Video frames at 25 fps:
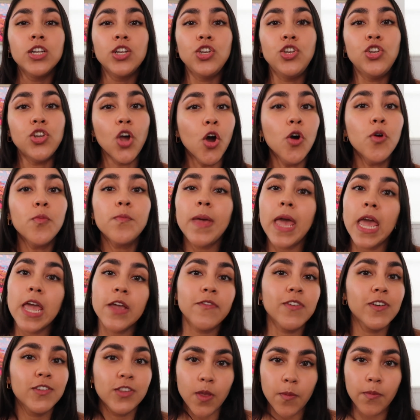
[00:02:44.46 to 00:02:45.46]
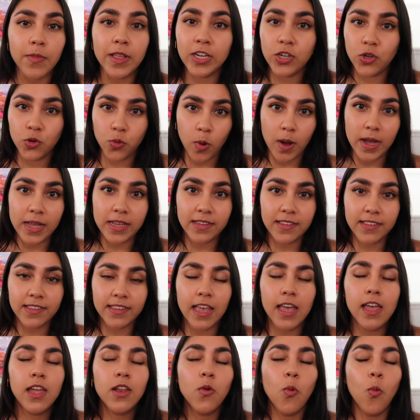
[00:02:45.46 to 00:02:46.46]
Don't pay for something twice.
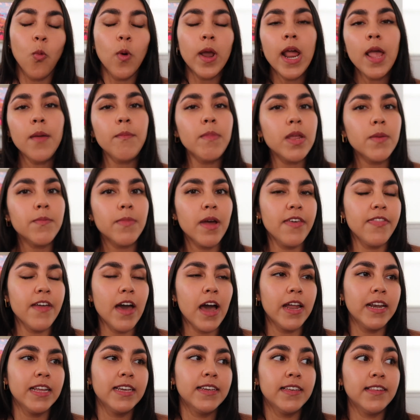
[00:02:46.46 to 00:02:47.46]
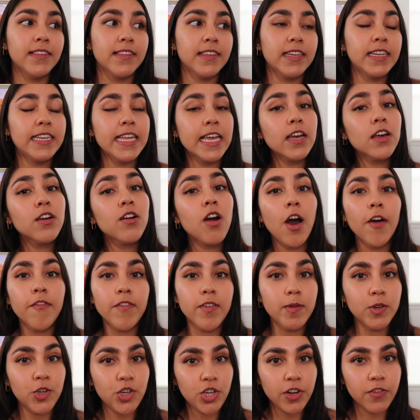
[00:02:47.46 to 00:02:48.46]
And what I mean by that is, take a
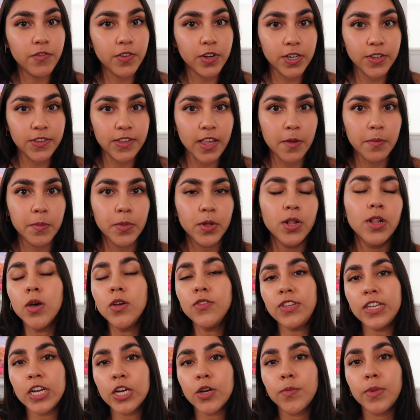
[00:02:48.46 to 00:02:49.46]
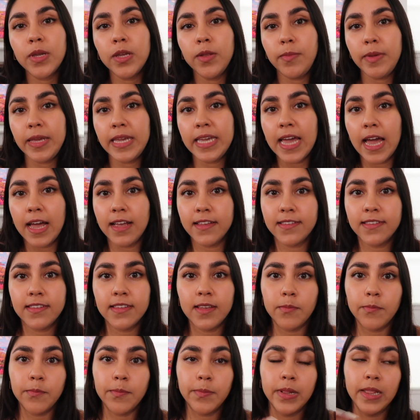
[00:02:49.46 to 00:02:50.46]
coffee machine, for example. Most Airbnb guests
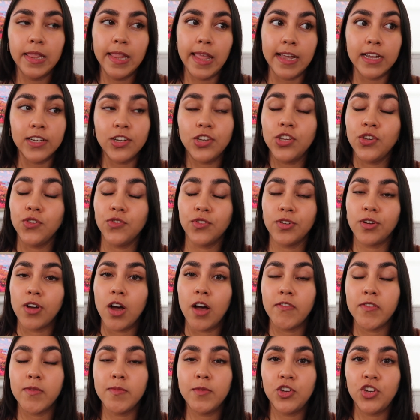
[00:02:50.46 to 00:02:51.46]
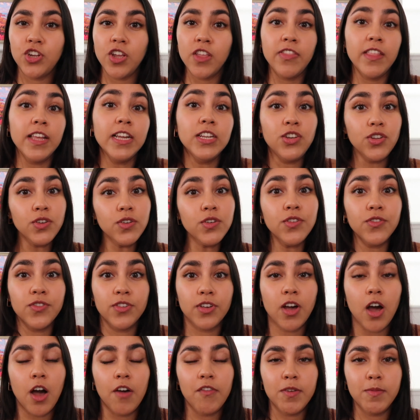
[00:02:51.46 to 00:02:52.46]
plan to use a coffee machine. They do use
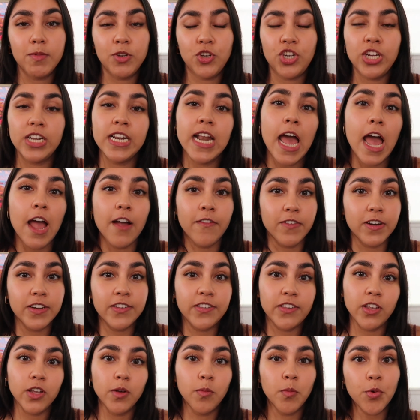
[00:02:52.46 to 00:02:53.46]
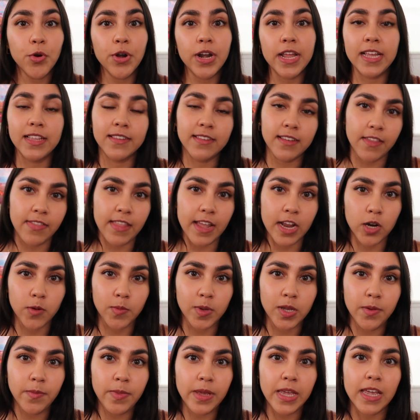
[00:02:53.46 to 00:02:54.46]
a coffee machine every single morning inside the
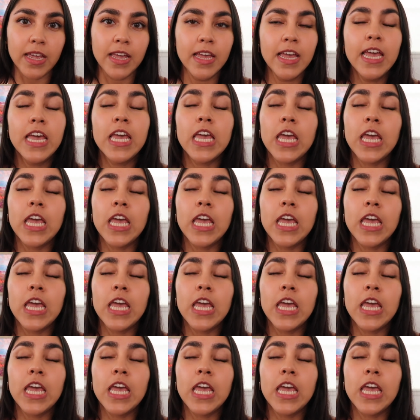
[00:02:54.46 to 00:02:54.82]
Airbnb.